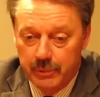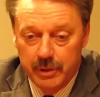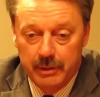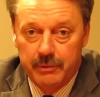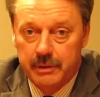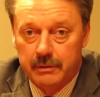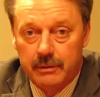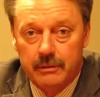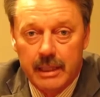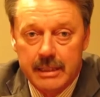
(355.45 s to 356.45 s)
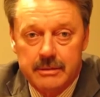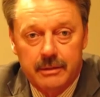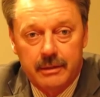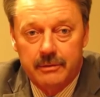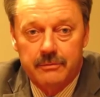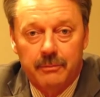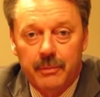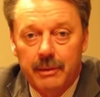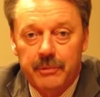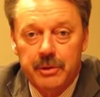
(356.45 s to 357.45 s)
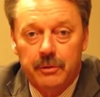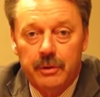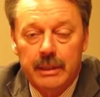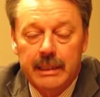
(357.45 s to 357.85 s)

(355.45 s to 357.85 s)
boy, we can learn lots of things from them too.